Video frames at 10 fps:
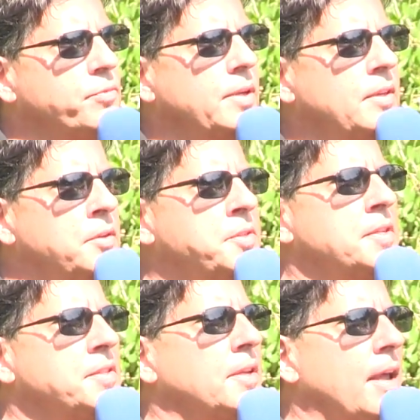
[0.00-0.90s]
If we lose
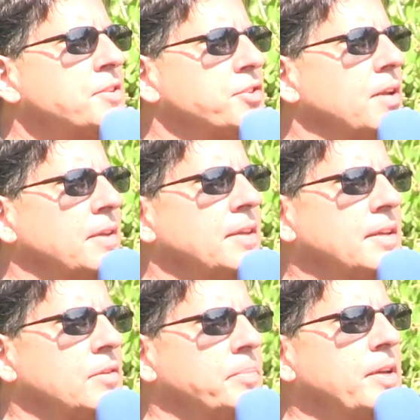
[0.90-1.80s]
this election, I
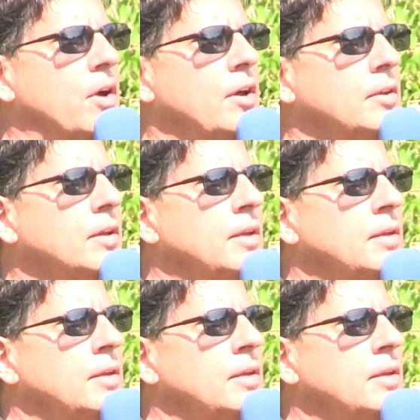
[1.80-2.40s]
think it'll be gone.